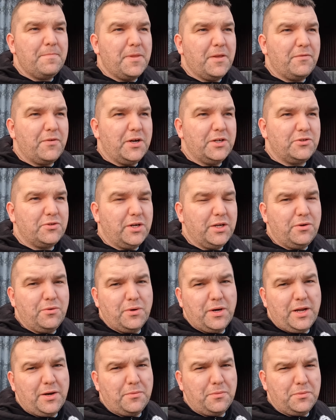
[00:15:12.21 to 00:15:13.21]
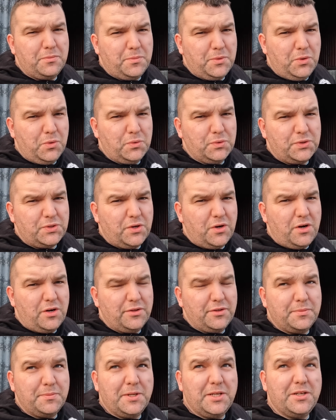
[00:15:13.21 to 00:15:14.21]
If I tried going at it with my own saw
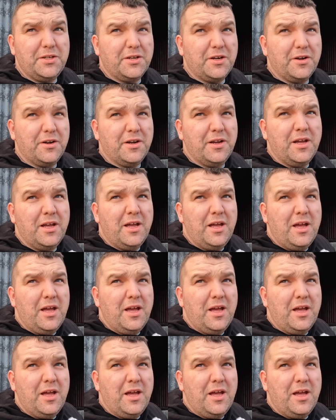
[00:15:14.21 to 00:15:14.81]
and the mini digger,